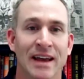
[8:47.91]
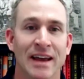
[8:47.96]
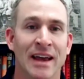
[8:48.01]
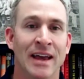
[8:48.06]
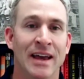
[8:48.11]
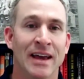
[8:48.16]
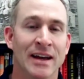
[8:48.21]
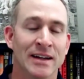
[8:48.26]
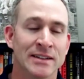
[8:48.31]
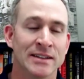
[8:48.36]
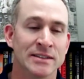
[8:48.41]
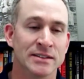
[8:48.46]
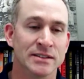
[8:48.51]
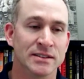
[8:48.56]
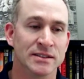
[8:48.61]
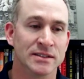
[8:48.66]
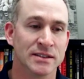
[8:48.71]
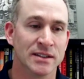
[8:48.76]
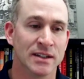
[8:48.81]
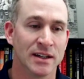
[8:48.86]
And
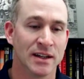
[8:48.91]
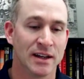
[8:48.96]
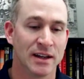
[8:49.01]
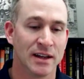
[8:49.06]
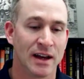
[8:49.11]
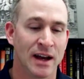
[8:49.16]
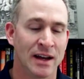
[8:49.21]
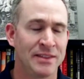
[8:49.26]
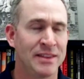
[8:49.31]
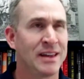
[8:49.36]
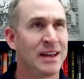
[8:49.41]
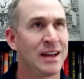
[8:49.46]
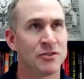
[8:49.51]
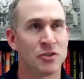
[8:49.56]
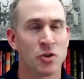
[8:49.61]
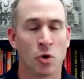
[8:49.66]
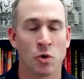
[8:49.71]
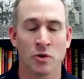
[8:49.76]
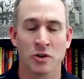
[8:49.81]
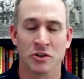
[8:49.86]
I think
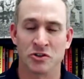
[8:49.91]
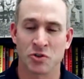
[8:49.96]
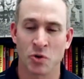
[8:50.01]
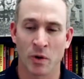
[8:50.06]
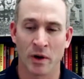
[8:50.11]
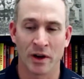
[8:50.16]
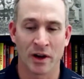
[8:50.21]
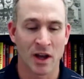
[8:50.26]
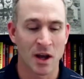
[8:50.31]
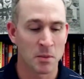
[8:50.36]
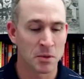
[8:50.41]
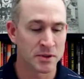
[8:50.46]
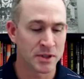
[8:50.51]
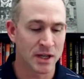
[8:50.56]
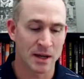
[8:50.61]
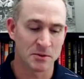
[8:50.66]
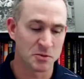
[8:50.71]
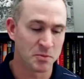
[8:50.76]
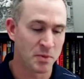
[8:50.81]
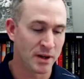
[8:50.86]
I've told this story a couple of
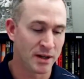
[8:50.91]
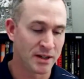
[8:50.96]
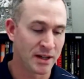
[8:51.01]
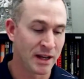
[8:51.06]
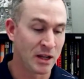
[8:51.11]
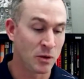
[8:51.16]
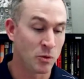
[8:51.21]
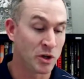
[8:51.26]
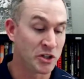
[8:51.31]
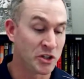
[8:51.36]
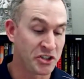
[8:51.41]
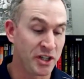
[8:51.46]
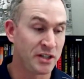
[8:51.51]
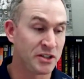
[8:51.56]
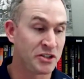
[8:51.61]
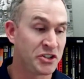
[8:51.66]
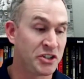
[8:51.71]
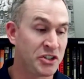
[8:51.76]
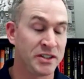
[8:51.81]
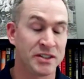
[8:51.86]
times, but anyway,
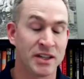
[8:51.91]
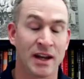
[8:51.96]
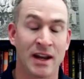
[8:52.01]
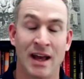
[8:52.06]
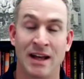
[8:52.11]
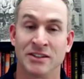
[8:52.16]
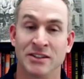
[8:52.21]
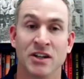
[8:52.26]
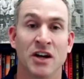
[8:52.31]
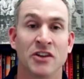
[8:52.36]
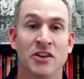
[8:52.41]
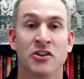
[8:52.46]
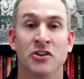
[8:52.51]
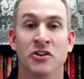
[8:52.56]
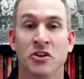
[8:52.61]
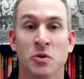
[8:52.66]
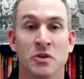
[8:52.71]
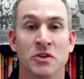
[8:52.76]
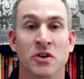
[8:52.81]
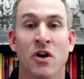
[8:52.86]
she said it has nothing
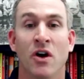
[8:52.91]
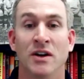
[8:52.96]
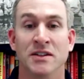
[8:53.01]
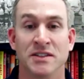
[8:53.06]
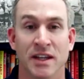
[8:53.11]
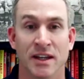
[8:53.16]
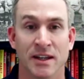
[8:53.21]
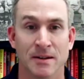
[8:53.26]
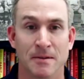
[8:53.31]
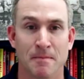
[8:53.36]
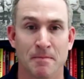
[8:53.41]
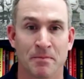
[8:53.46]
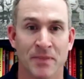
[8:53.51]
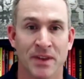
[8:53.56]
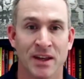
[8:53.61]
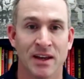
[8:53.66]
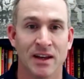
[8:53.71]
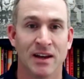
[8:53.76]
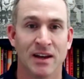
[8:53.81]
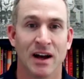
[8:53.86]
to do with content.
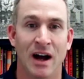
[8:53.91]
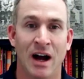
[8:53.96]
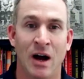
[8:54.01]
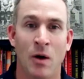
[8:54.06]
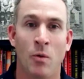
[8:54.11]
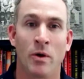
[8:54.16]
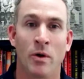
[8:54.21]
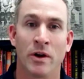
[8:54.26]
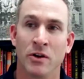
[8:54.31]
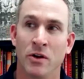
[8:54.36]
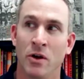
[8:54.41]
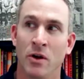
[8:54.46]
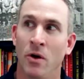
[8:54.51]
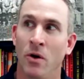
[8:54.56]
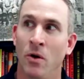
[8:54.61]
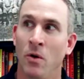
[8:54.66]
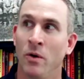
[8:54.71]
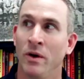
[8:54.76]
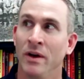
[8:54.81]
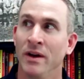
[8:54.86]
I want to
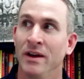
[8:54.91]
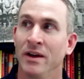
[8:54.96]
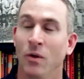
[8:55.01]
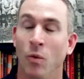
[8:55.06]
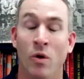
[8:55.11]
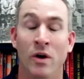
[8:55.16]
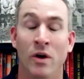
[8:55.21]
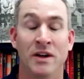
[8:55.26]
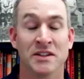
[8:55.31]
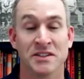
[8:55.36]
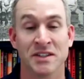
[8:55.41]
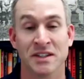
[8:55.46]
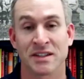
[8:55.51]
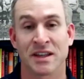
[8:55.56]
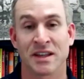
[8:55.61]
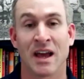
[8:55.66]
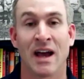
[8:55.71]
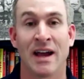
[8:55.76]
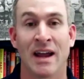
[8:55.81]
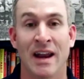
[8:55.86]
know, one, is this
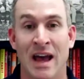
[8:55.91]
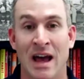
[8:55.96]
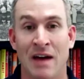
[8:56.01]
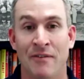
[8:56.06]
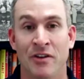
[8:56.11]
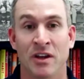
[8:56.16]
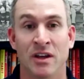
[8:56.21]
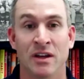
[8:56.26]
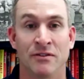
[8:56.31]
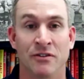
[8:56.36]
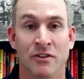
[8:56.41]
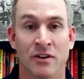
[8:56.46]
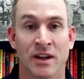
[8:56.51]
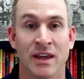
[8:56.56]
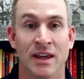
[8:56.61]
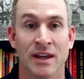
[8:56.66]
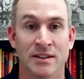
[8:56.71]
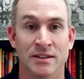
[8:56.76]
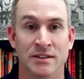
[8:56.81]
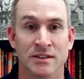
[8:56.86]
guy an advocate for
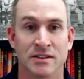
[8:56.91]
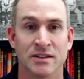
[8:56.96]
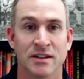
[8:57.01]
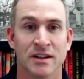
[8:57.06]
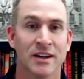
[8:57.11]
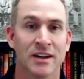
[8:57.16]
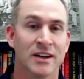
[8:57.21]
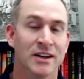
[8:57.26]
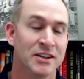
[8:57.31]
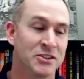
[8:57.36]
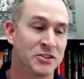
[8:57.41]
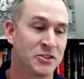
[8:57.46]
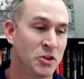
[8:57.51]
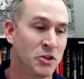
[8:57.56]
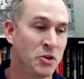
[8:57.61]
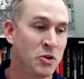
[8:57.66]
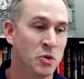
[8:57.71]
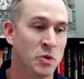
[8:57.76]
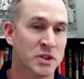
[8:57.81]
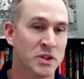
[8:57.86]
kids?
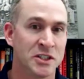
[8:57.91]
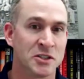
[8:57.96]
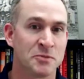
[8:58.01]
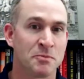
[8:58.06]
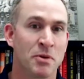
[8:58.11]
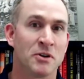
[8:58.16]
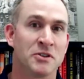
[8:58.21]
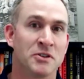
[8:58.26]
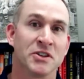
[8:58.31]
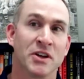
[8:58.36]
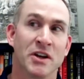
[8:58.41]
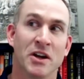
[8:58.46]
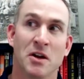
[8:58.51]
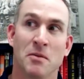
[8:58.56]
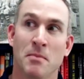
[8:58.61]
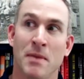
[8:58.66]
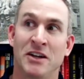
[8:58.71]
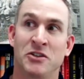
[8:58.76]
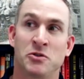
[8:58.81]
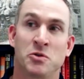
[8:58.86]
Two, is this person going to
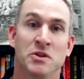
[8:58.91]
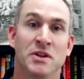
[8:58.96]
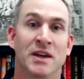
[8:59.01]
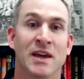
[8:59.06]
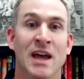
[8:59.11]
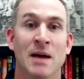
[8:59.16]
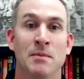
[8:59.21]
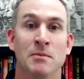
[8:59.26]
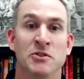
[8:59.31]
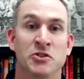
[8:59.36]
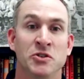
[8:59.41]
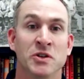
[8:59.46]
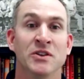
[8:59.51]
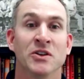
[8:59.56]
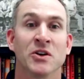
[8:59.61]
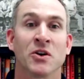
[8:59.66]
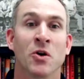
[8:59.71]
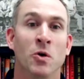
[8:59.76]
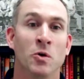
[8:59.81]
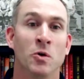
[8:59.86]
mesh with the chemistry
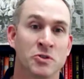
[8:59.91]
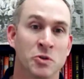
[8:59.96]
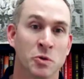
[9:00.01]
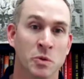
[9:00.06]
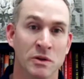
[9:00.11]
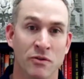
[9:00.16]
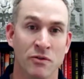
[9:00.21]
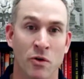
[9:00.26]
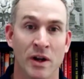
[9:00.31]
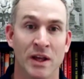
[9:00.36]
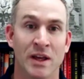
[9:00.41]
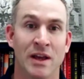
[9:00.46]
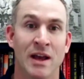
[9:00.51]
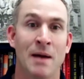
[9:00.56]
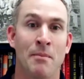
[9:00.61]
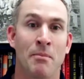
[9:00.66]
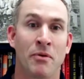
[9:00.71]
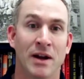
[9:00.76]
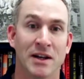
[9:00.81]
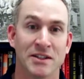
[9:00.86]
and the culture we've already
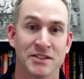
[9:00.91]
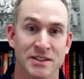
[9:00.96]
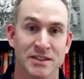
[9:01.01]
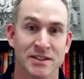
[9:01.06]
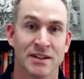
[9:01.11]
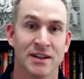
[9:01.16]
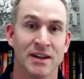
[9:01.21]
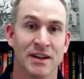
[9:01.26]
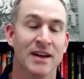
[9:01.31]
got present?